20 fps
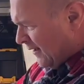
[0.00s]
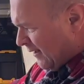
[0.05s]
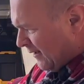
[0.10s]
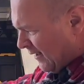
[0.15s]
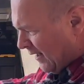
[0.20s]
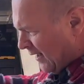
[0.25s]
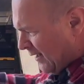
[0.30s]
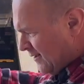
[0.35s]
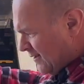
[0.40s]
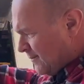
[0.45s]
And
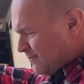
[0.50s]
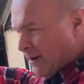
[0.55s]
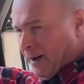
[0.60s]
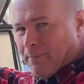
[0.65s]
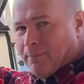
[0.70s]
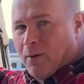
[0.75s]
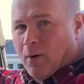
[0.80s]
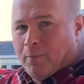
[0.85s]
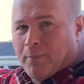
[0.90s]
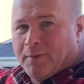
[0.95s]
then I just
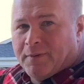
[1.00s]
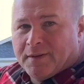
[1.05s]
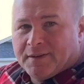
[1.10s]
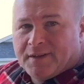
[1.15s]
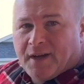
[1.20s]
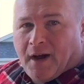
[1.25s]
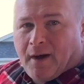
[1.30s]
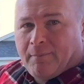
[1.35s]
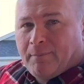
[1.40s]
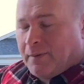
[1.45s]
pop open the
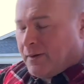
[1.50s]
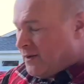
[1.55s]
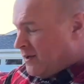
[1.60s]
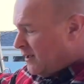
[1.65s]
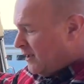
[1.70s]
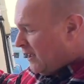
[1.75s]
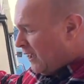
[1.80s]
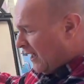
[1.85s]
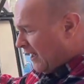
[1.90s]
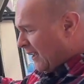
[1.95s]
top.
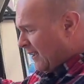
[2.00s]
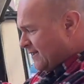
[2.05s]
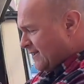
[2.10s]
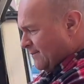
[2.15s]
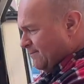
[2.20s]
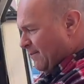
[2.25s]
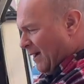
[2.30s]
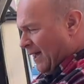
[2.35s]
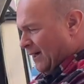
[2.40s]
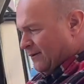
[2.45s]
I got some
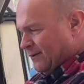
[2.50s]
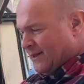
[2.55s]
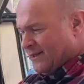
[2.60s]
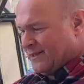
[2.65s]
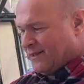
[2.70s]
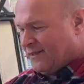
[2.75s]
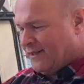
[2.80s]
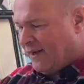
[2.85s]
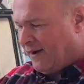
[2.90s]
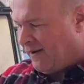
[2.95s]
batteries
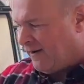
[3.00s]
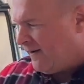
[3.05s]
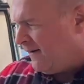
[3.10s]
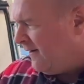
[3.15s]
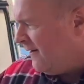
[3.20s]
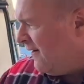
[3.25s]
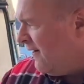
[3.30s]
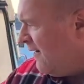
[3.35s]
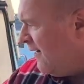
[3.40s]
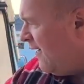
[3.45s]
in there.
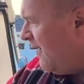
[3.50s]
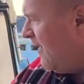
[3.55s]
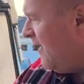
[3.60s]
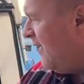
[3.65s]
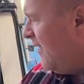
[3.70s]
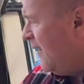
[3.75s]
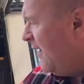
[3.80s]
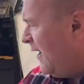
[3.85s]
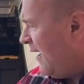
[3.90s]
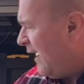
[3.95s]

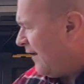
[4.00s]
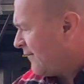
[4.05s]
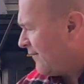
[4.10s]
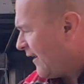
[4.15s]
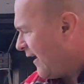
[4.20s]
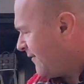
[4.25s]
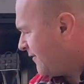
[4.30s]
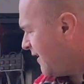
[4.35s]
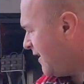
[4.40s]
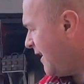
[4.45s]
I've
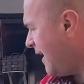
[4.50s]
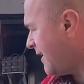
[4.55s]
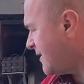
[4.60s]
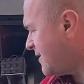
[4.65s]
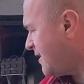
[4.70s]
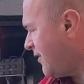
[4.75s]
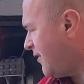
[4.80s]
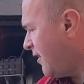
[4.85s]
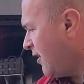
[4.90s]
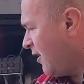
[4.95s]
got the next
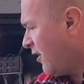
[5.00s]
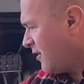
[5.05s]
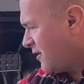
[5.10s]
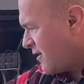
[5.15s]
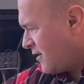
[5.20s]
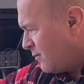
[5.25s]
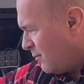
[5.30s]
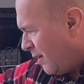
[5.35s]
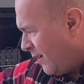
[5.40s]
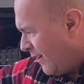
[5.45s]
to the
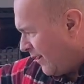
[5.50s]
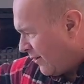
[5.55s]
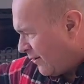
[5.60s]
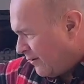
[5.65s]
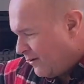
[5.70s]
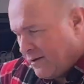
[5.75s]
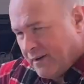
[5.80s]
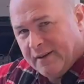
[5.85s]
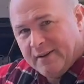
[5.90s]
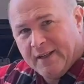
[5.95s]
largest one here,
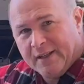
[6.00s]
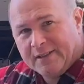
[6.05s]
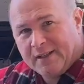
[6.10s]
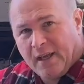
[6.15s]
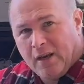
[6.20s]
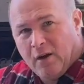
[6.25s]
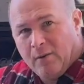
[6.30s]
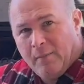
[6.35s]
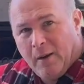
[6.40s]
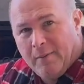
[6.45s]
and that's got
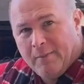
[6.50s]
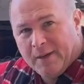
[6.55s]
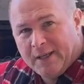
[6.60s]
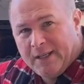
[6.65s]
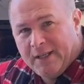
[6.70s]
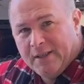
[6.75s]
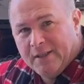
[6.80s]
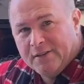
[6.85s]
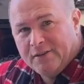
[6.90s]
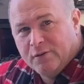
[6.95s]
all my
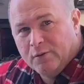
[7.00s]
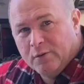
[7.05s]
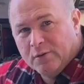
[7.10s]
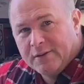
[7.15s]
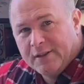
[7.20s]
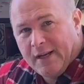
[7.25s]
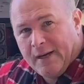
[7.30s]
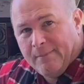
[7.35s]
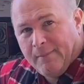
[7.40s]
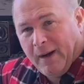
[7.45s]
Makita tools
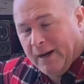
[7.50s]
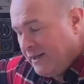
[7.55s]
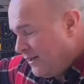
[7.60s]
that I might